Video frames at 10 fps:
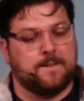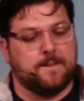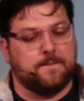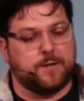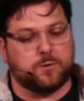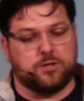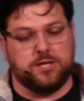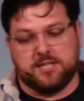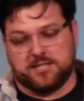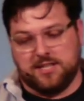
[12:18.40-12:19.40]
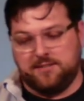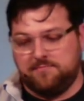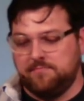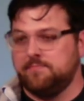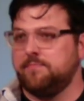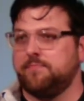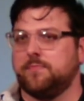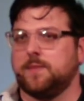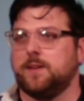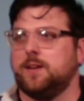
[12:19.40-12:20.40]
That's what Jesus did.
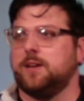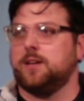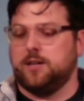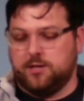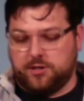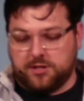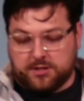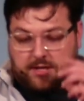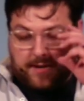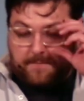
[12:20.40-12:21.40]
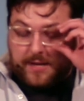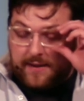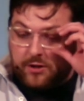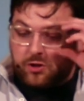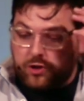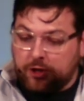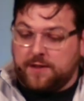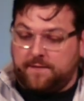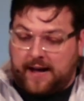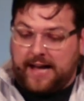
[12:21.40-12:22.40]
Jesus, even took the
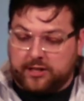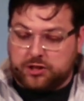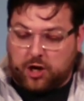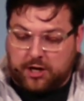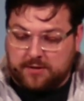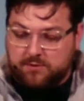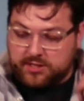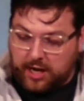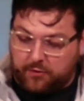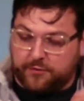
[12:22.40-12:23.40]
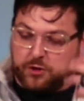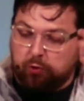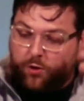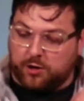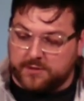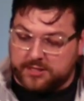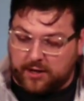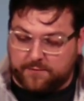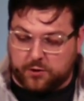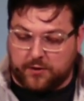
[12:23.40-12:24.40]
violence on himself, the sword on himself,
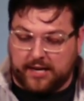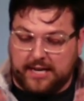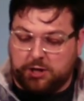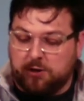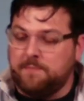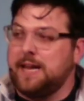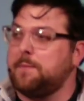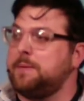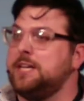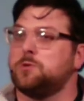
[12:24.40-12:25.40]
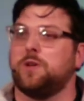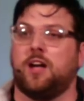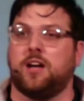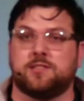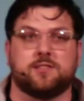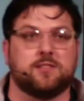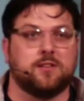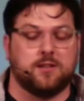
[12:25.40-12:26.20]
so that he could make peace with us.